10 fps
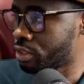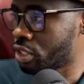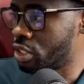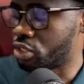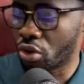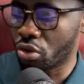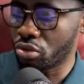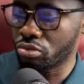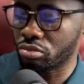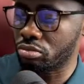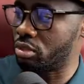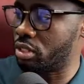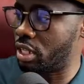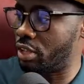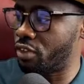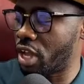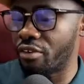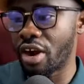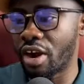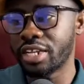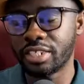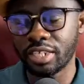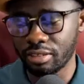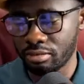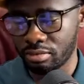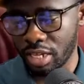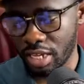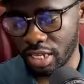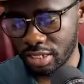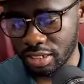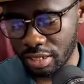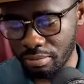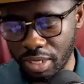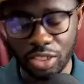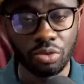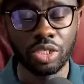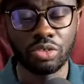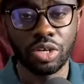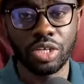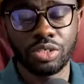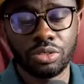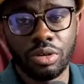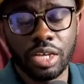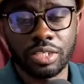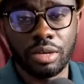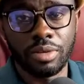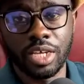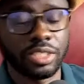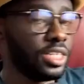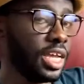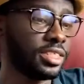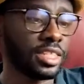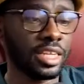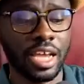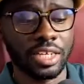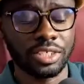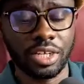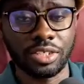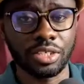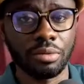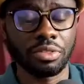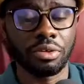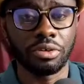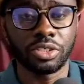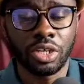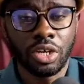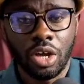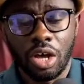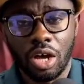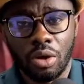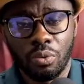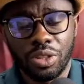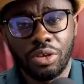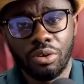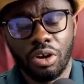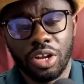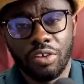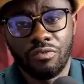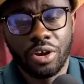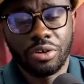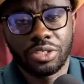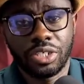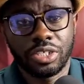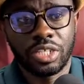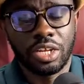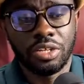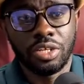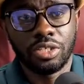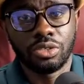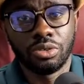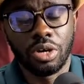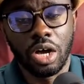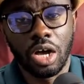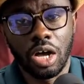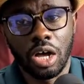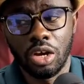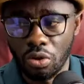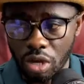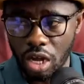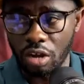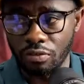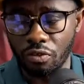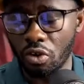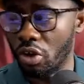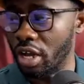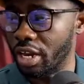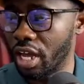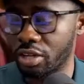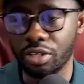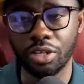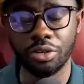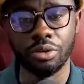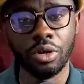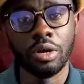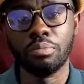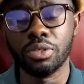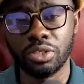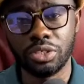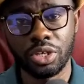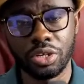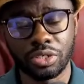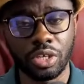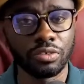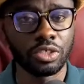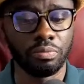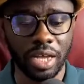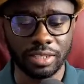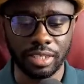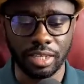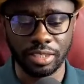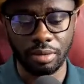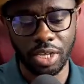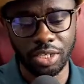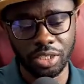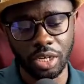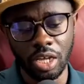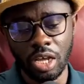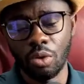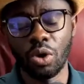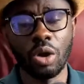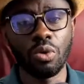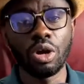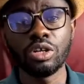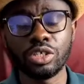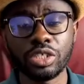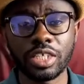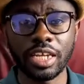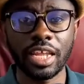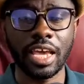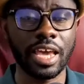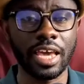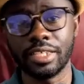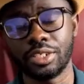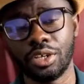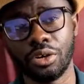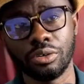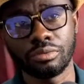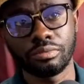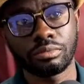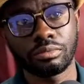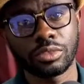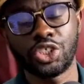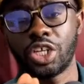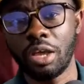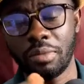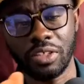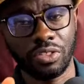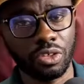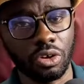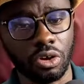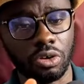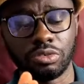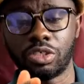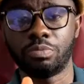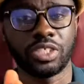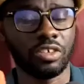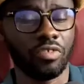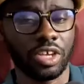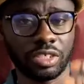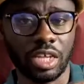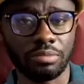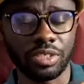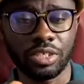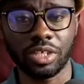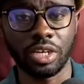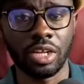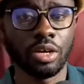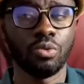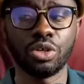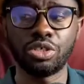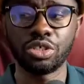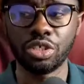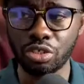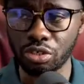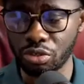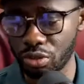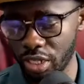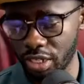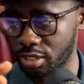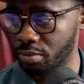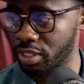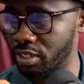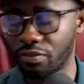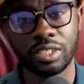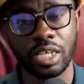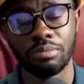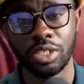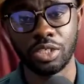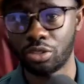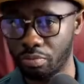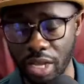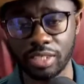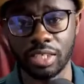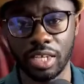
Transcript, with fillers: So if you are writing the December twenty twenty-two examination, yesterday I shared some thoughts uh, with you on the various things that you need to uh, look out for and how you need to position yourselves to pass the examination. What I want to do today is, you know, share my thought on specific subjects and what you need to do in the specific subjects to pass the